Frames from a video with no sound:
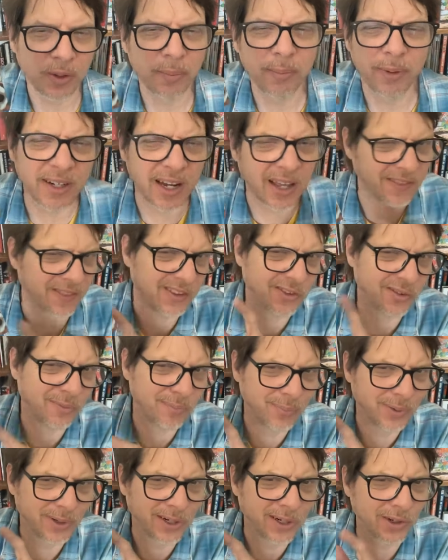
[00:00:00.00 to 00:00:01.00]
I mean, not this
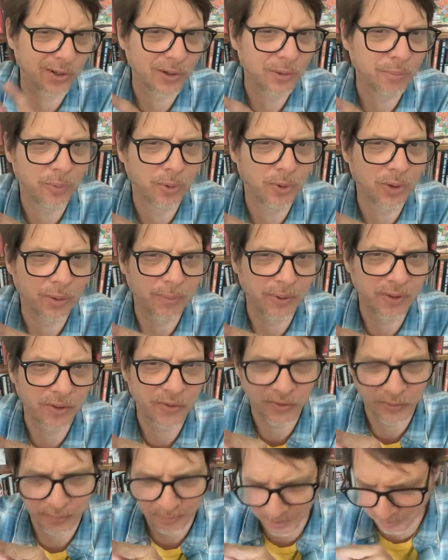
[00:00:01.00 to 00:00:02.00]
particular book, but
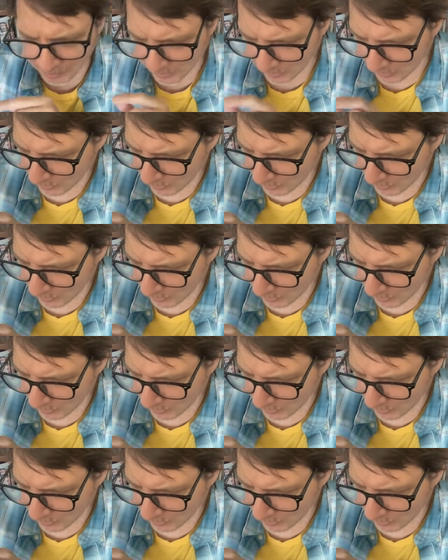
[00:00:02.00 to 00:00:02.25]
this is probably